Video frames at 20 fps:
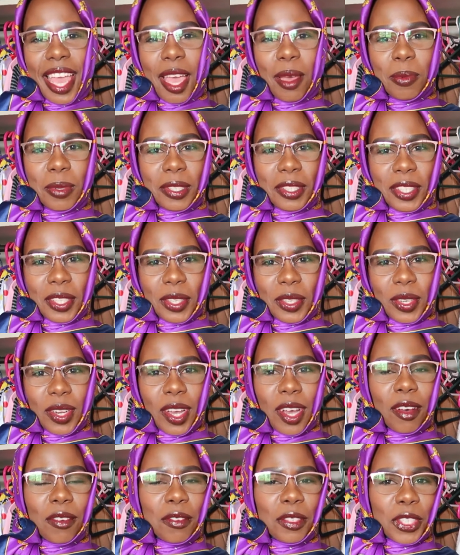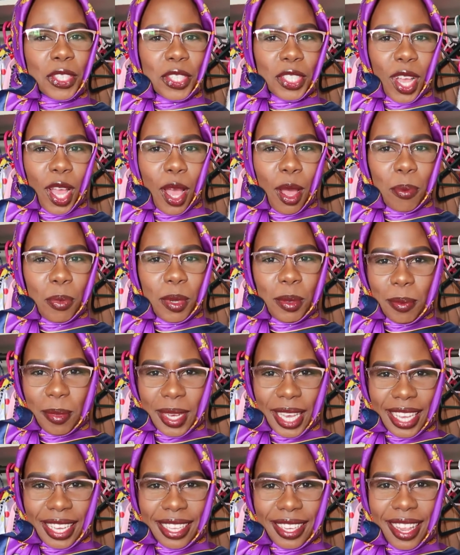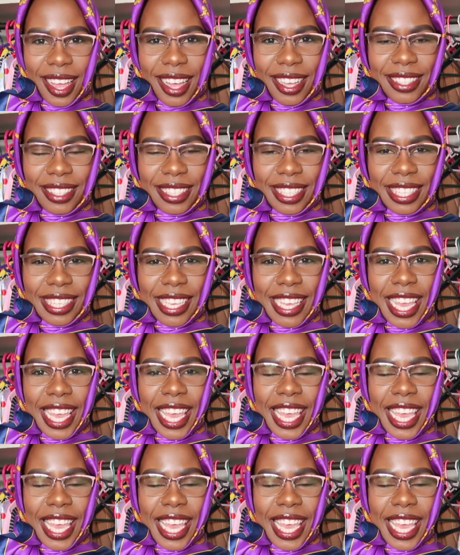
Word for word: episode of Shop My Closet.